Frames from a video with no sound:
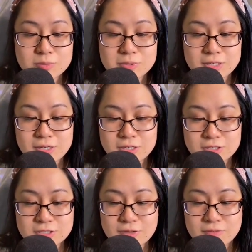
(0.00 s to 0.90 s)
Plug in your
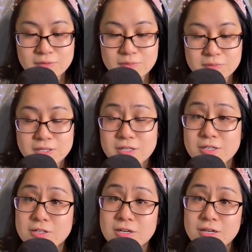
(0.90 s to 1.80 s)
7, plug in
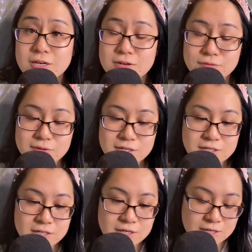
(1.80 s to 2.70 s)
your -1,
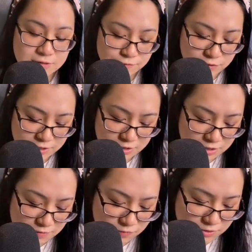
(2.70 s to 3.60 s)
find the
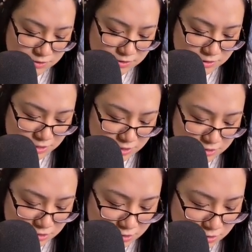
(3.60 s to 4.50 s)
difference,
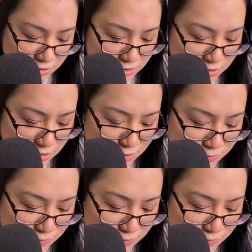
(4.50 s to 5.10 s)
and you're good to go.